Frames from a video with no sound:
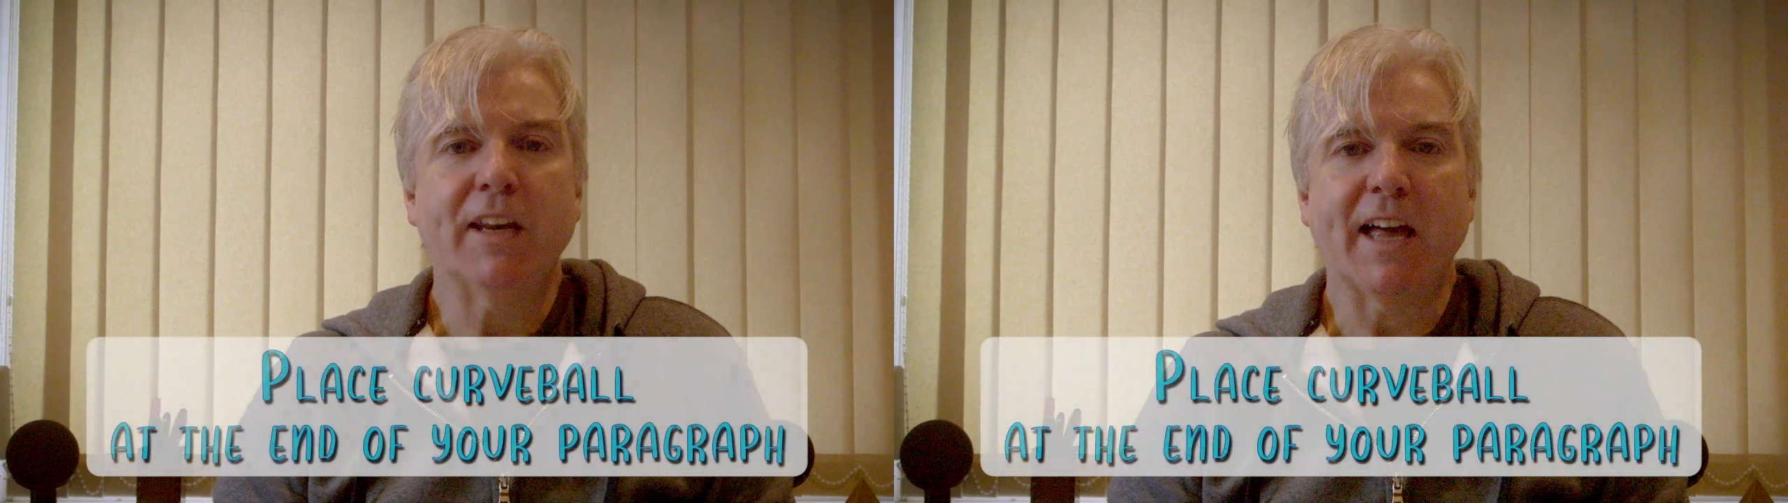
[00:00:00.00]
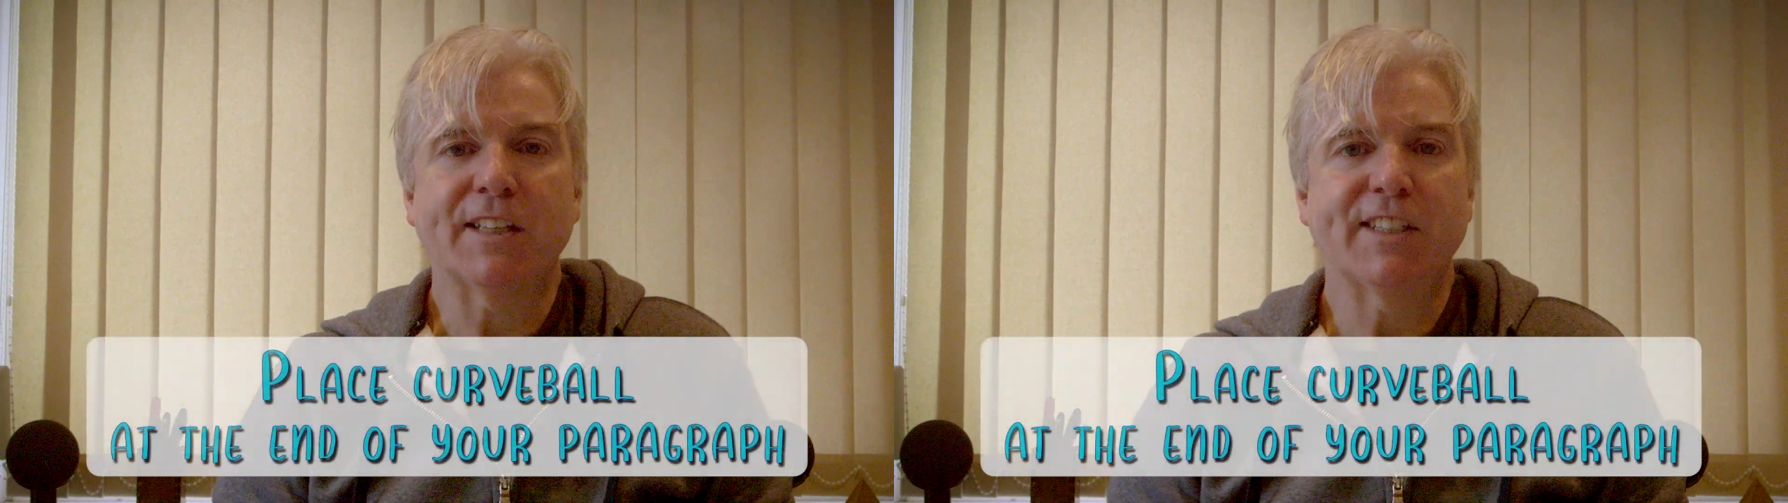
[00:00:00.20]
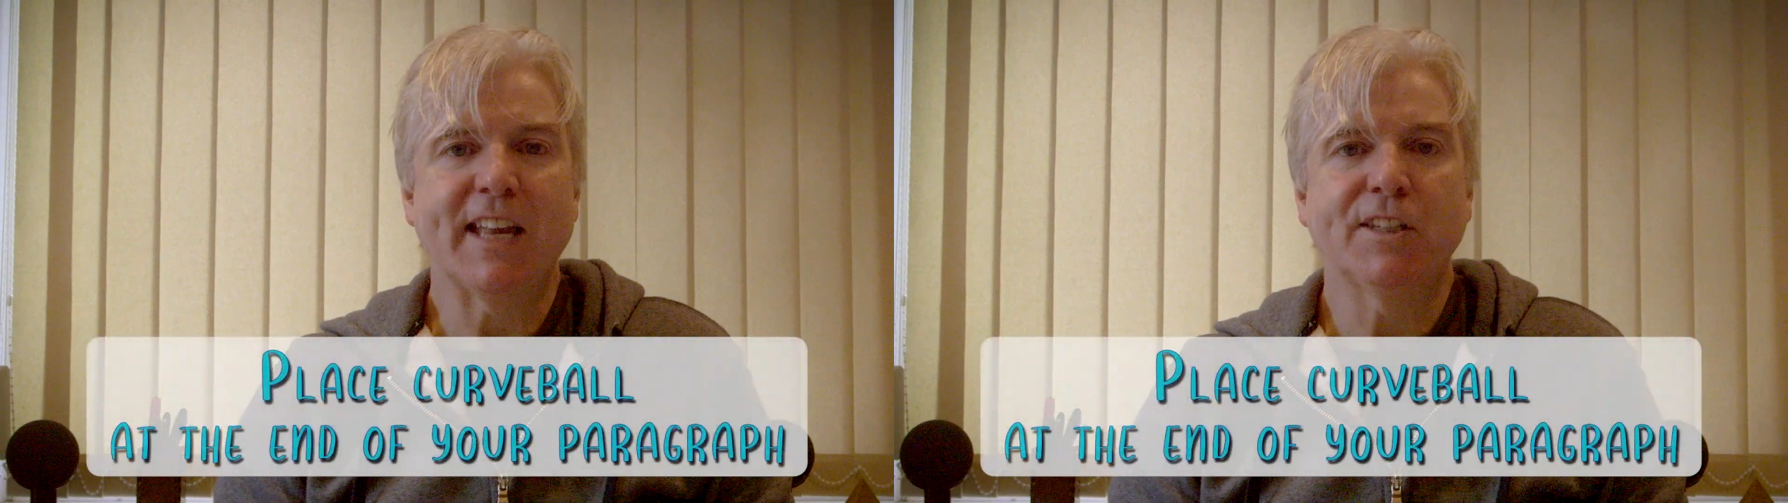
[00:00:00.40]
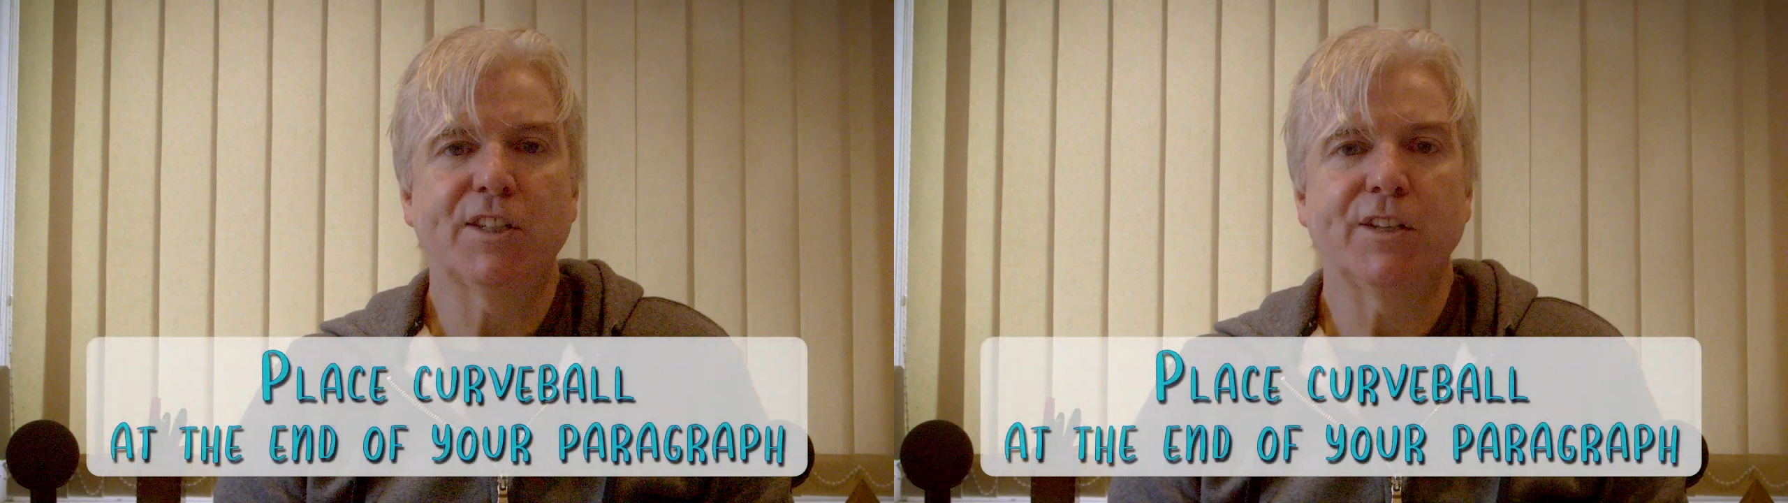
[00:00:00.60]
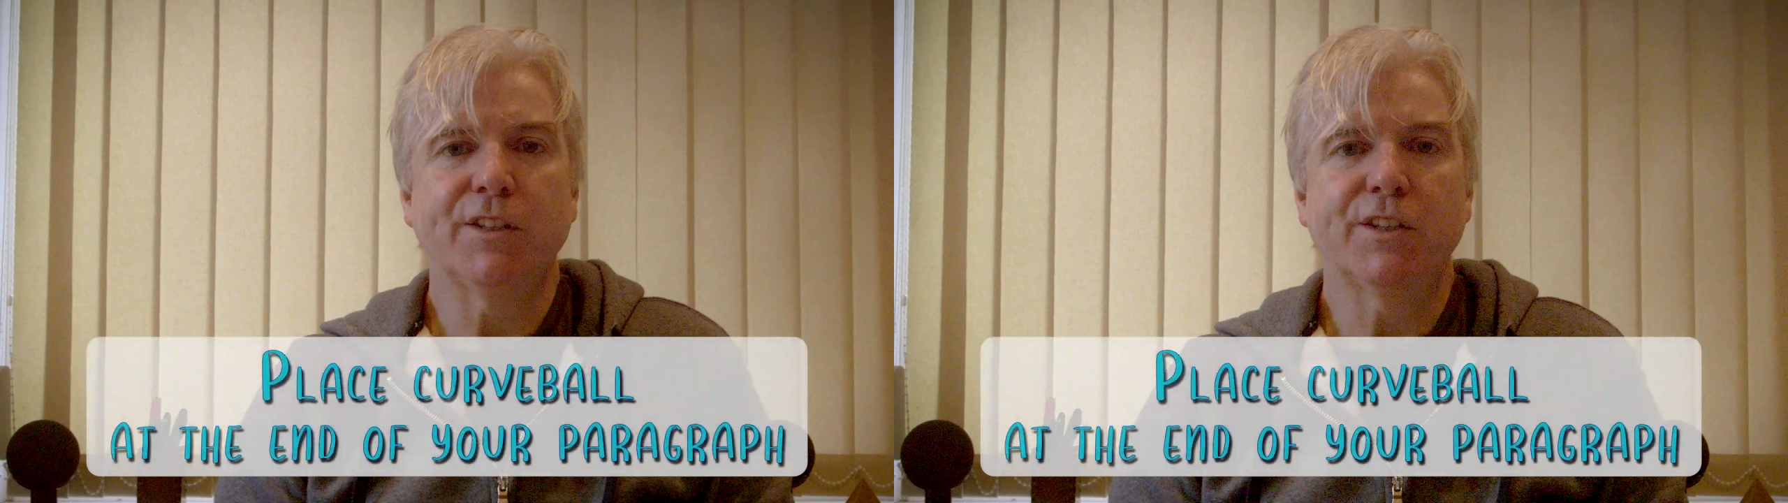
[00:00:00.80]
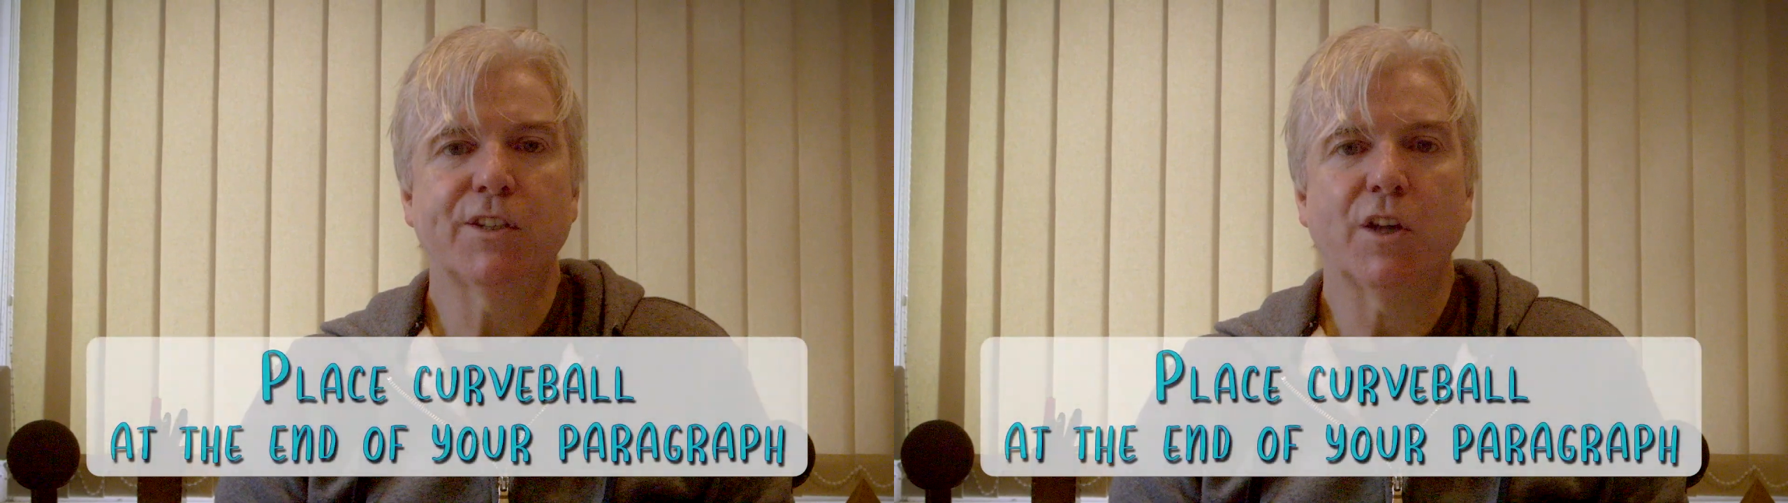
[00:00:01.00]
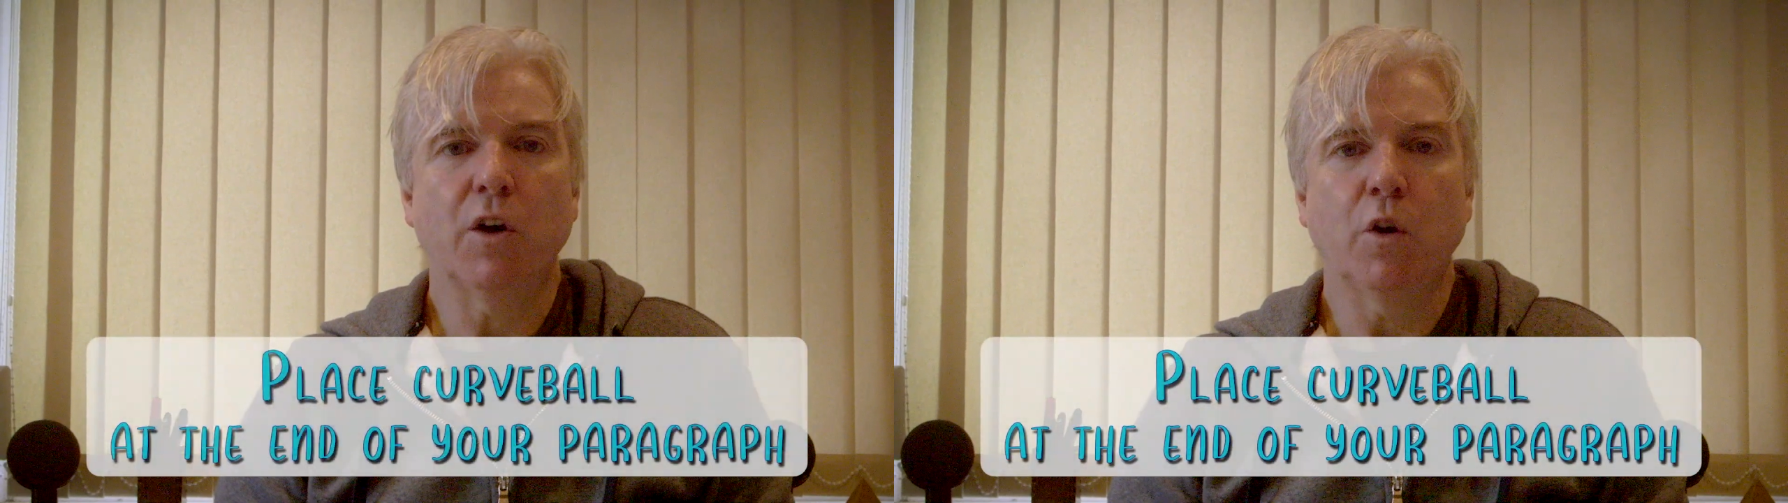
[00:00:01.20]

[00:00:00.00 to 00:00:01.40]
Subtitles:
last sentence